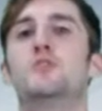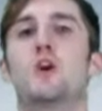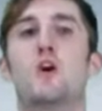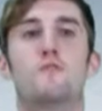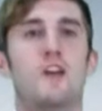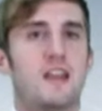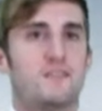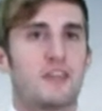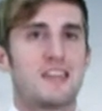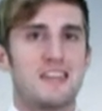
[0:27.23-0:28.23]
took over ahead
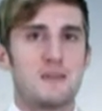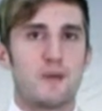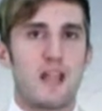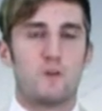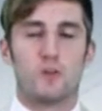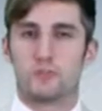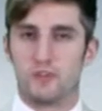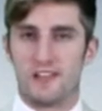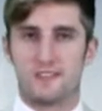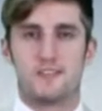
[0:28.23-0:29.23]
of the key payrolls
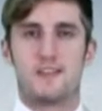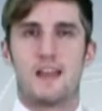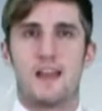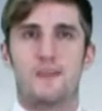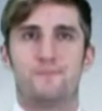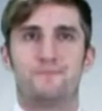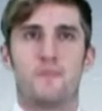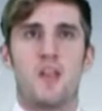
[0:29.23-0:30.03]
released today.